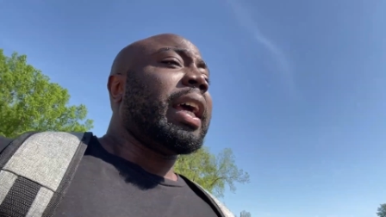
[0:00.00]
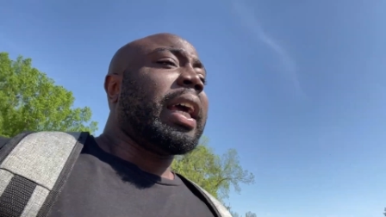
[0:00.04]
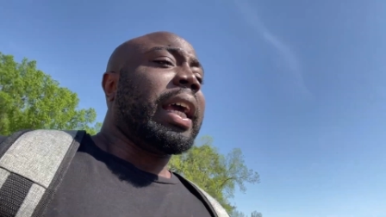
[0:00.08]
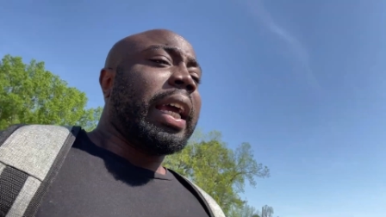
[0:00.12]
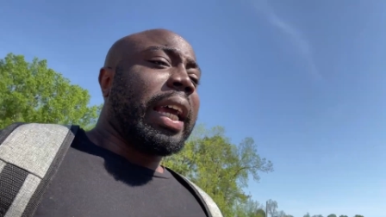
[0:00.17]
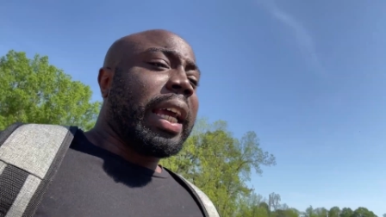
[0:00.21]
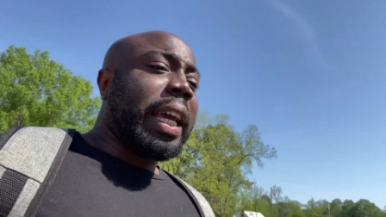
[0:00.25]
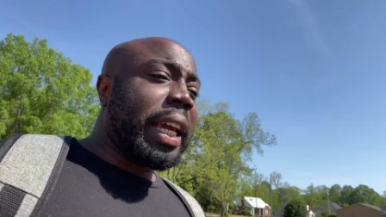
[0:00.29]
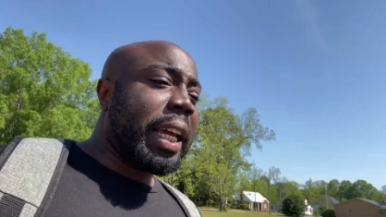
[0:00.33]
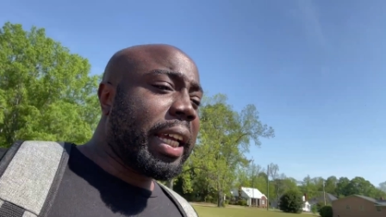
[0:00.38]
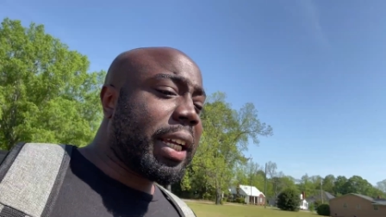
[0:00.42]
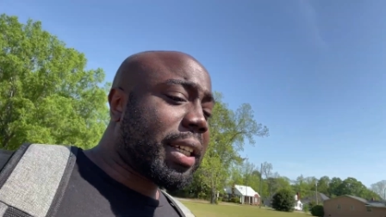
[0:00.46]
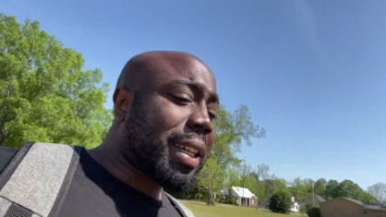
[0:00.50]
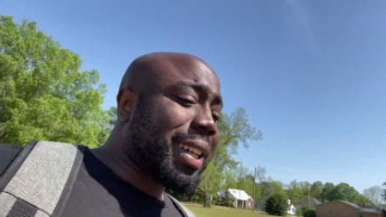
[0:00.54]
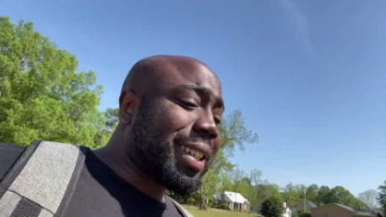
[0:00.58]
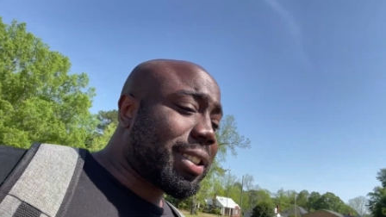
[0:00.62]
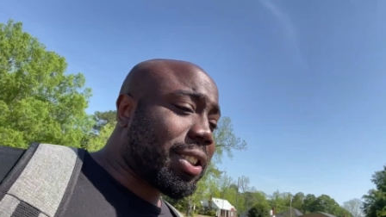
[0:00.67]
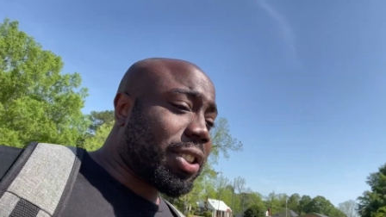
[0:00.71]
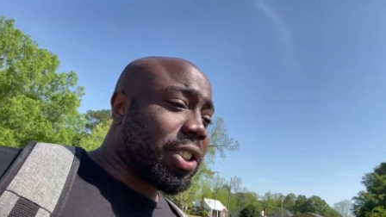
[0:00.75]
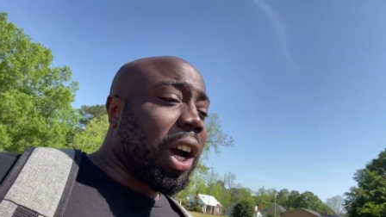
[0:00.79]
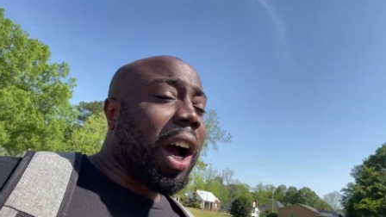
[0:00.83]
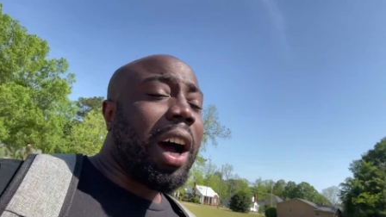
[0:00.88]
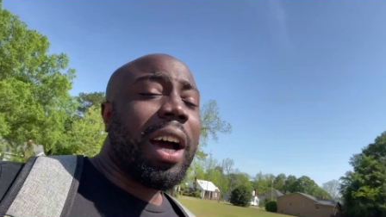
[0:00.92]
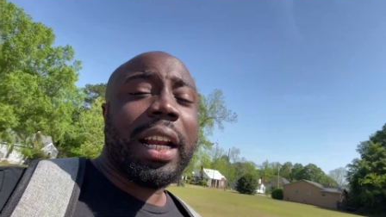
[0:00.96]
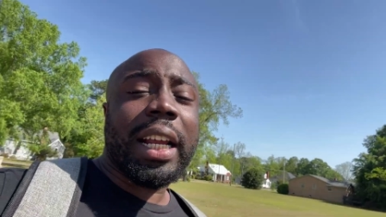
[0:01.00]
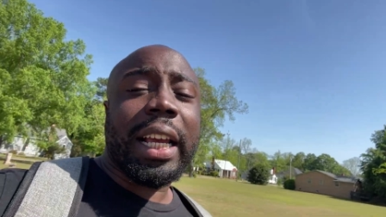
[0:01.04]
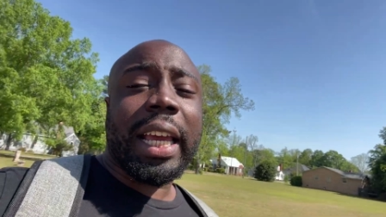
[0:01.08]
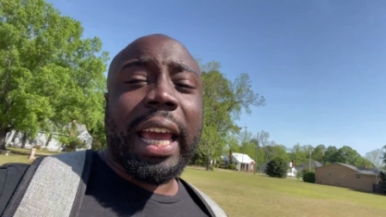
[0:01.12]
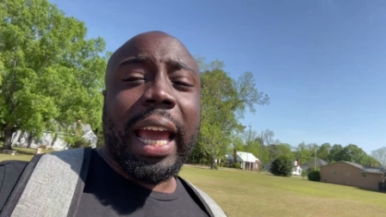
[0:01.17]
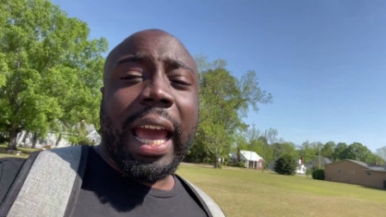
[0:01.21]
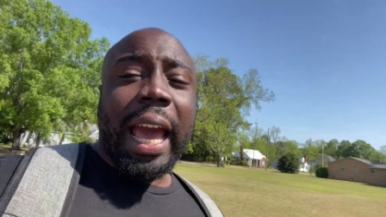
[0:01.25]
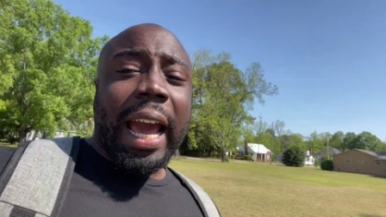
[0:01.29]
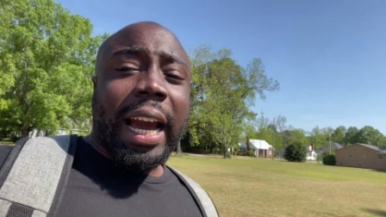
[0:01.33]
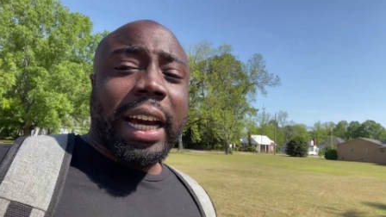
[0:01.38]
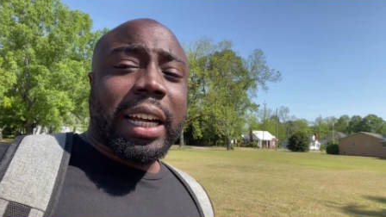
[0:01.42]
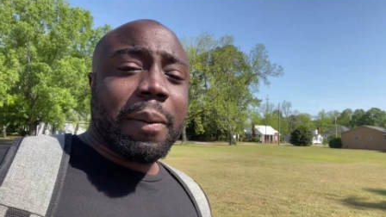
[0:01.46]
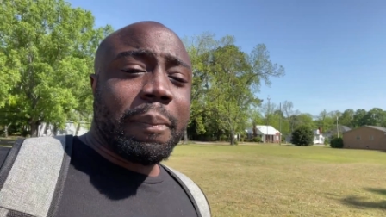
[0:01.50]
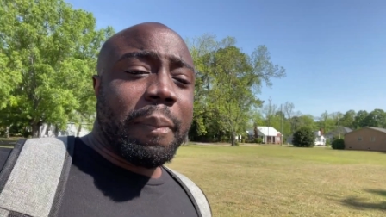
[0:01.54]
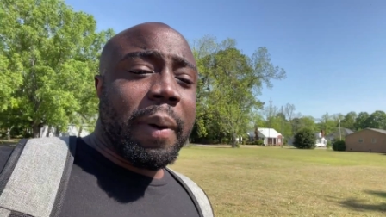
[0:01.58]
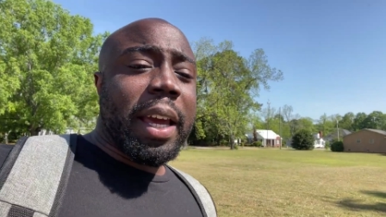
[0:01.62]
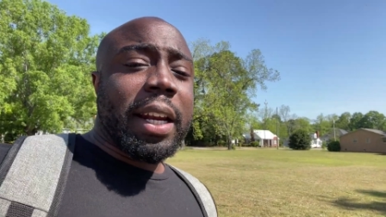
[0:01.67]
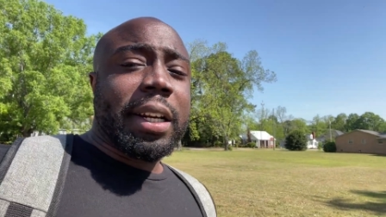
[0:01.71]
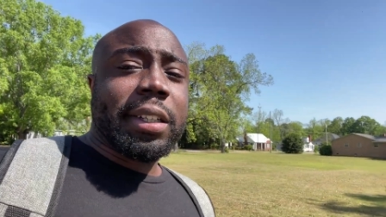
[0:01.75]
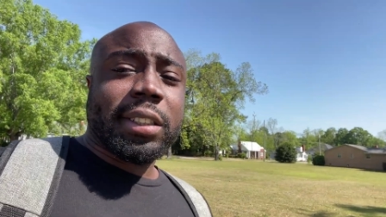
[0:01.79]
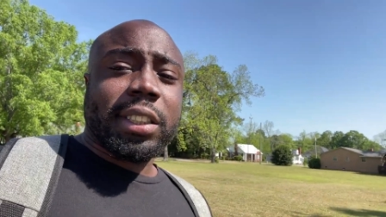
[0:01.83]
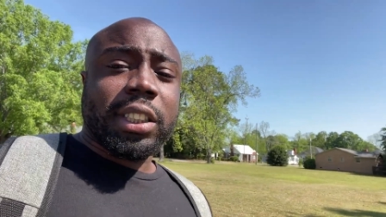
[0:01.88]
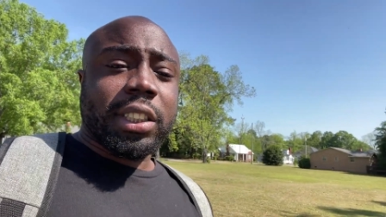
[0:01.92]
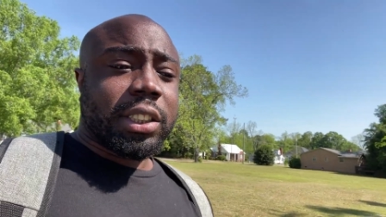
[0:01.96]
he starting to get
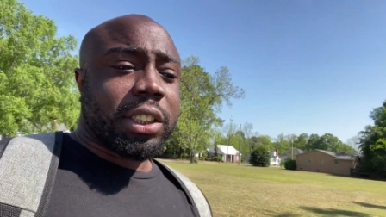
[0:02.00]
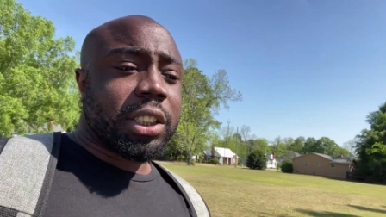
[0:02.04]
acclimated to the